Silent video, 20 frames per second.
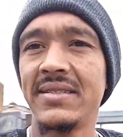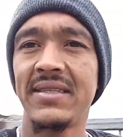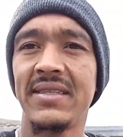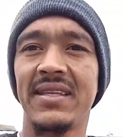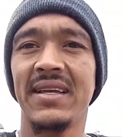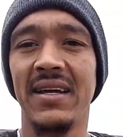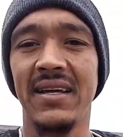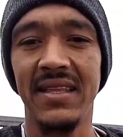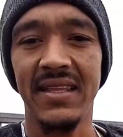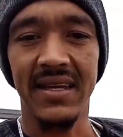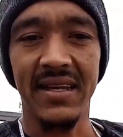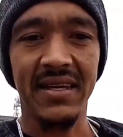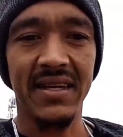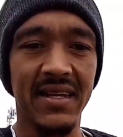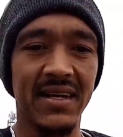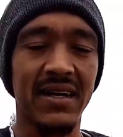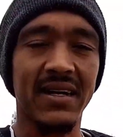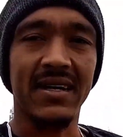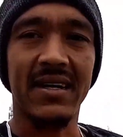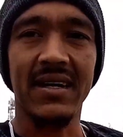and then
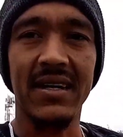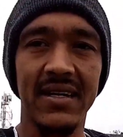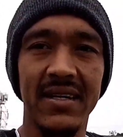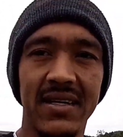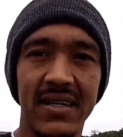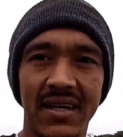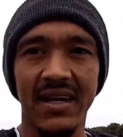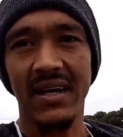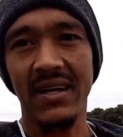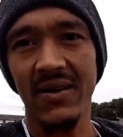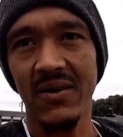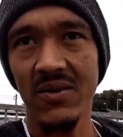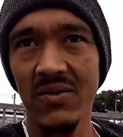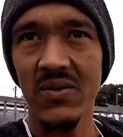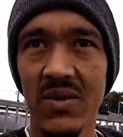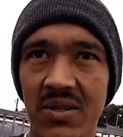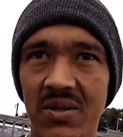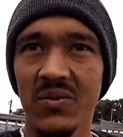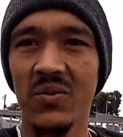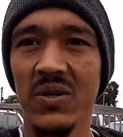I can carry on with
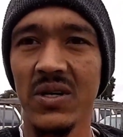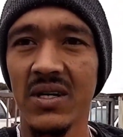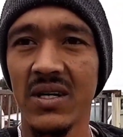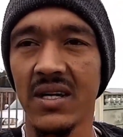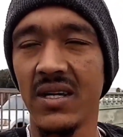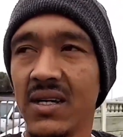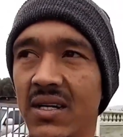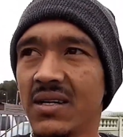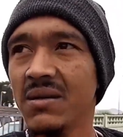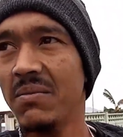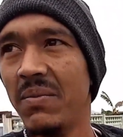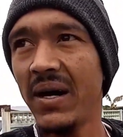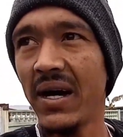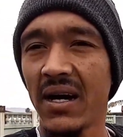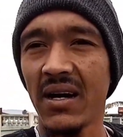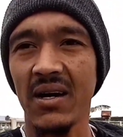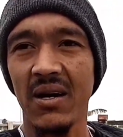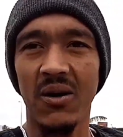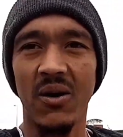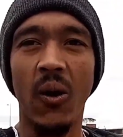the work here back
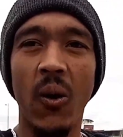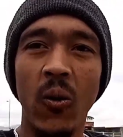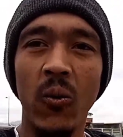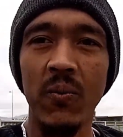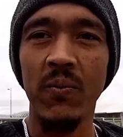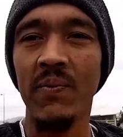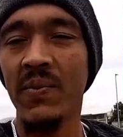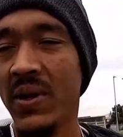home,